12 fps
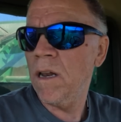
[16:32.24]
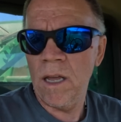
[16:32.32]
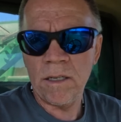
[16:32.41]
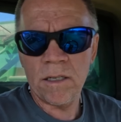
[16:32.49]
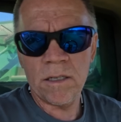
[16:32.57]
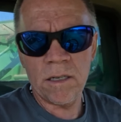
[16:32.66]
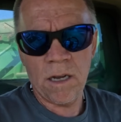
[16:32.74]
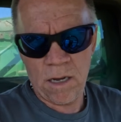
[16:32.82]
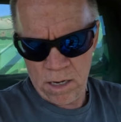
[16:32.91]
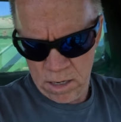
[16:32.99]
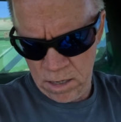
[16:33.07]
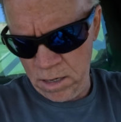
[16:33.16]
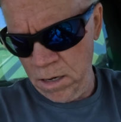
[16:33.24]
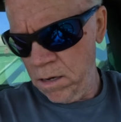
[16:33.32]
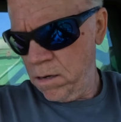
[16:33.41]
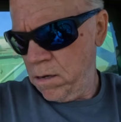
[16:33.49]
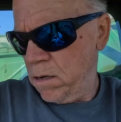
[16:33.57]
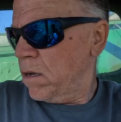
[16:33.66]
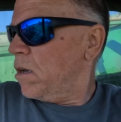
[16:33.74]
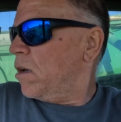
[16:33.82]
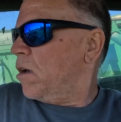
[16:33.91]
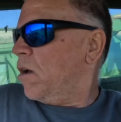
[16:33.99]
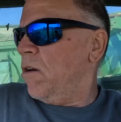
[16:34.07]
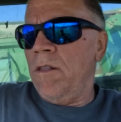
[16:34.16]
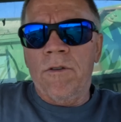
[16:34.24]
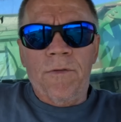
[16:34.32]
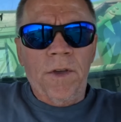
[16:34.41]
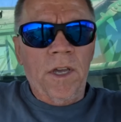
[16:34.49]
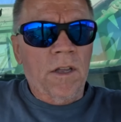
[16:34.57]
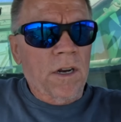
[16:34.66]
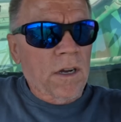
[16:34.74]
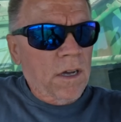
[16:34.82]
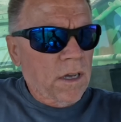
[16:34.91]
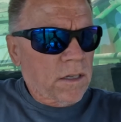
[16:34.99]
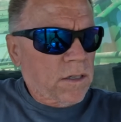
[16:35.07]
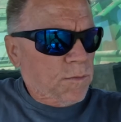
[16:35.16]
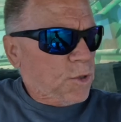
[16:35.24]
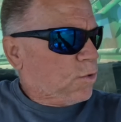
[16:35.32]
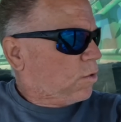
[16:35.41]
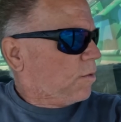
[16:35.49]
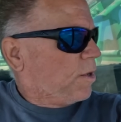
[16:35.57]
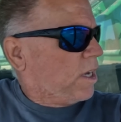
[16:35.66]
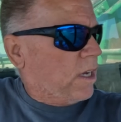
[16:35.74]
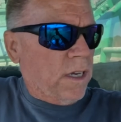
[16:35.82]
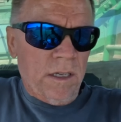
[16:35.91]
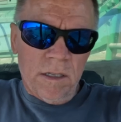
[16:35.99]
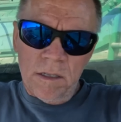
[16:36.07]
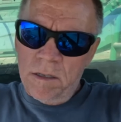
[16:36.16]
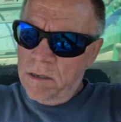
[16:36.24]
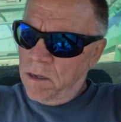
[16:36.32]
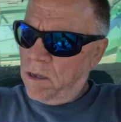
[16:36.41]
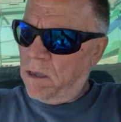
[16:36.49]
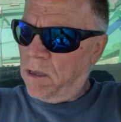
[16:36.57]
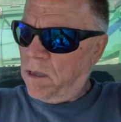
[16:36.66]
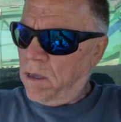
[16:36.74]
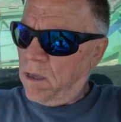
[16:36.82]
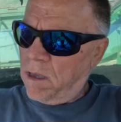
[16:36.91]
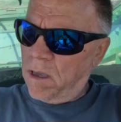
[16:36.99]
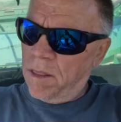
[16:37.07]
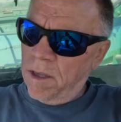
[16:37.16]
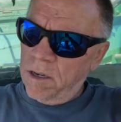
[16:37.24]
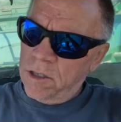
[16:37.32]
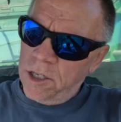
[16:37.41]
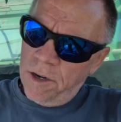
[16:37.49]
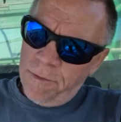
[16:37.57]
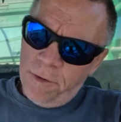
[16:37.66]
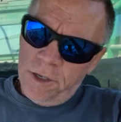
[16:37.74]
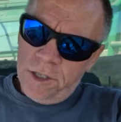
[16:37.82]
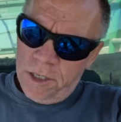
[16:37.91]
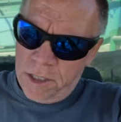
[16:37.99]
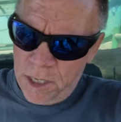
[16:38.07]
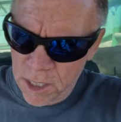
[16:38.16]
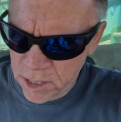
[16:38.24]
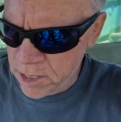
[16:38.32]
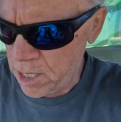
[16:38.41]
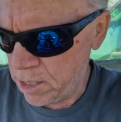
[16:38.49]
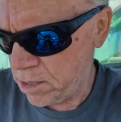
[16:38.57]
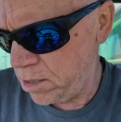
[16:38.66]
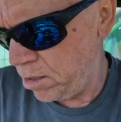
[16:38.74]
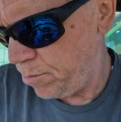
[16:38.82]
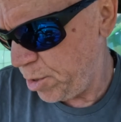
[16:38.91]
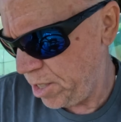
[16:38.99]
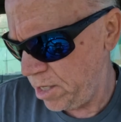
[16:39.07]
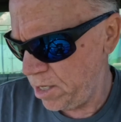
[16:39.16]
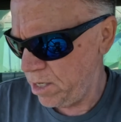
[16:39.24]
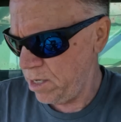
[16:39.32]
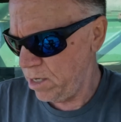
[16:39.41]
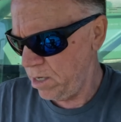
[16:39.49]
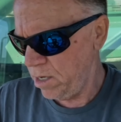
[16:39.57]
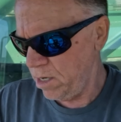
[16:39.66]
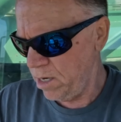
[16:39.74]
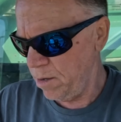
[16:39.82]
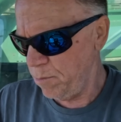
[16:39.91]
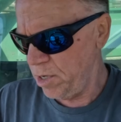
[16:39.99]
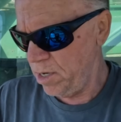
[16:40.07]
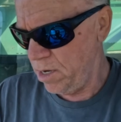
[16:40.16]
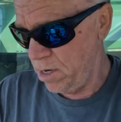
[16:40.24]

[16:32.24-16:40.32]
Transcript: let's uh, go to the field and cut some soybeans. I think Jeffrey just sent a text to me, let me